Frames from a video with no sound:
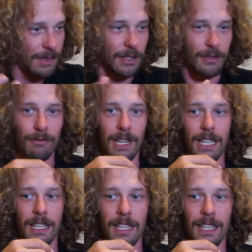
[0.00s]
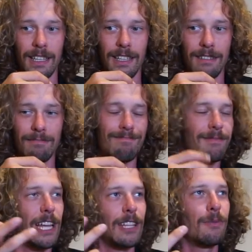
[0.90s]
it's really,
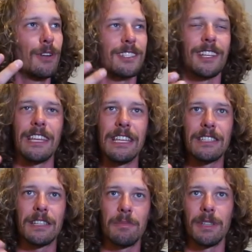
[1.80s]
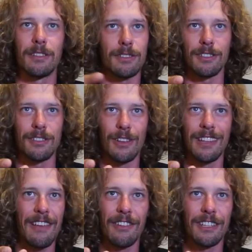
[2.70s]
I don't want to say easy because it's not
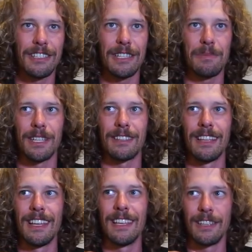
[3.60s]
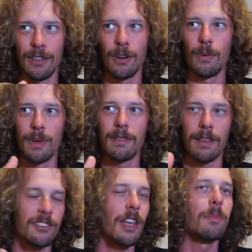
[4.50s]
never easy, but you know, with
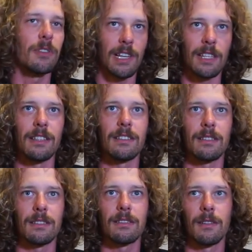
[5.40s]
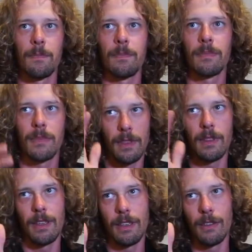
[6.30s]
a champions like this is,
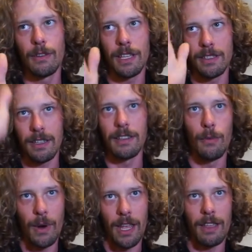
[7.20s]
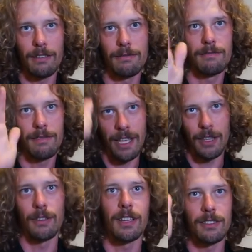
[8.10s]
you can see the way
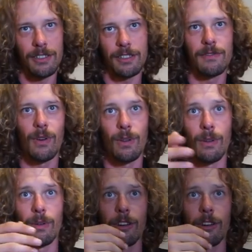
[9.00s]
and you can just follow